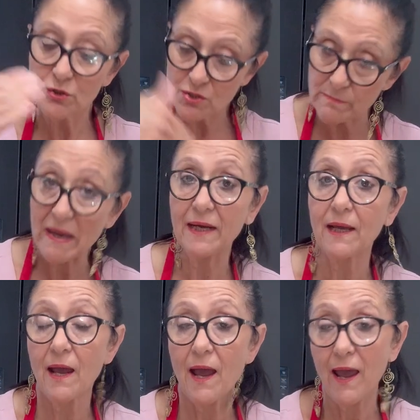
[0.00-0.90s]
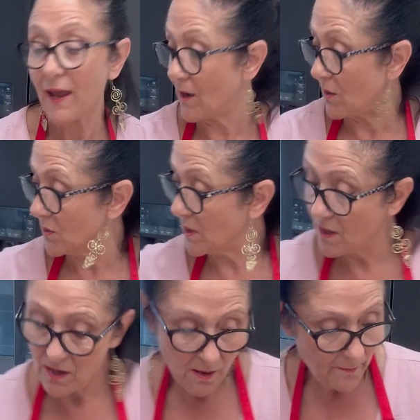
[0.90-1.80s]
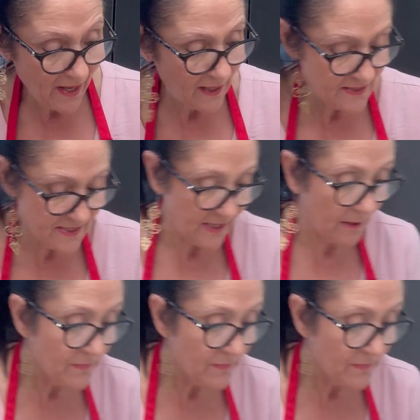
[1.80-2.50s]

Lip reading: to make our pasta.